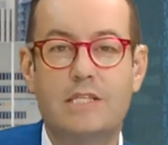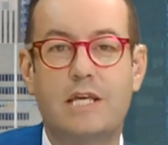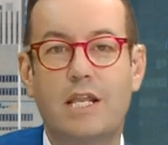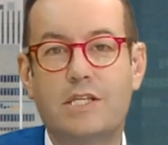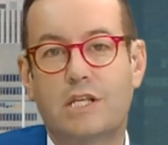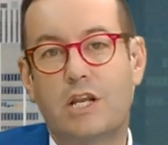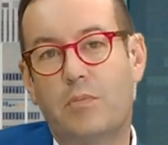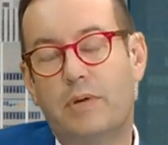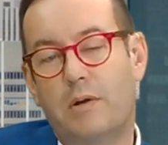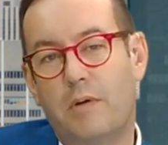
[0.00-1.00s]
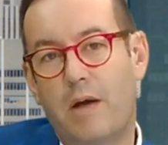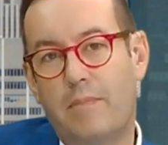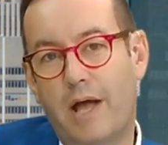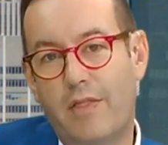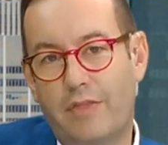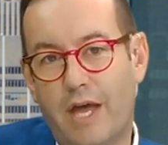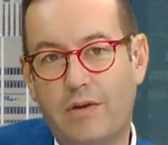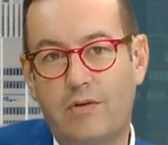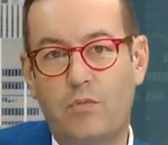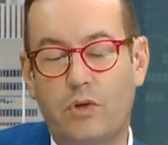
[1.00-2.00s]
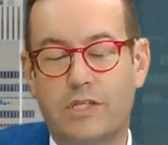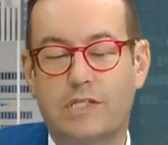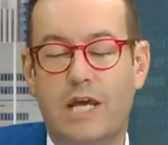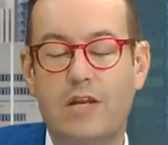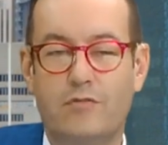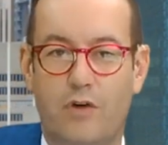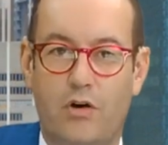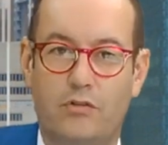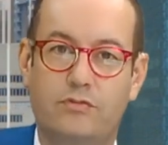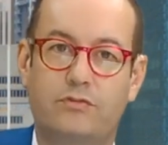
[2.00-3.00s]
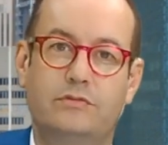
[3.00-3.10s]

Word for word: tell us a little bit about that and what does that involve?